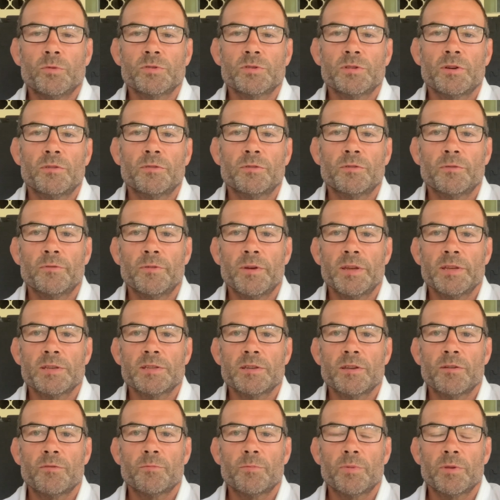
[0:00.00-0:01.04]
self-defense
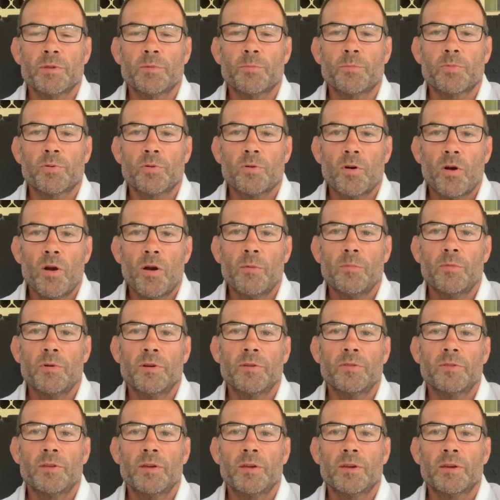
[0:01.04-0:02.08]
stuff, but the primary
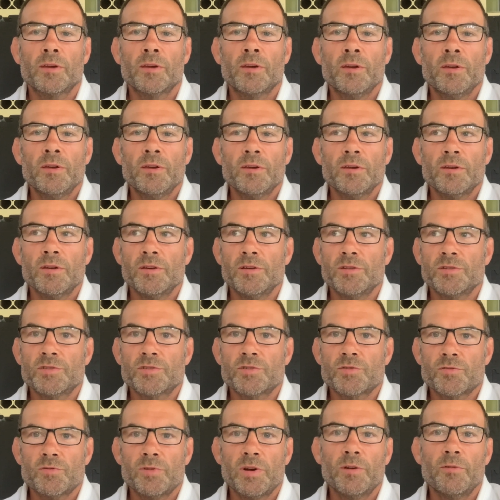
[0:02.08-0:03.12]
thing is
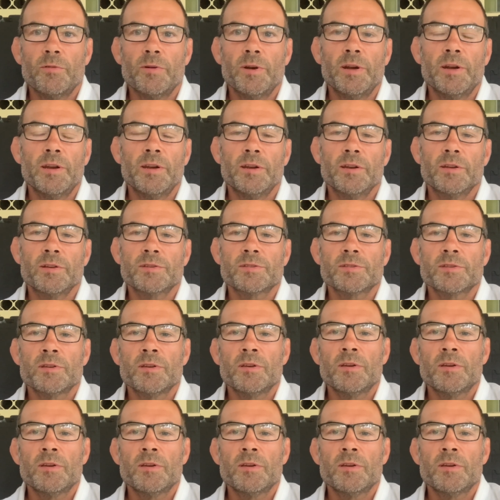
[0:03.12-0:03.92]
street readiness.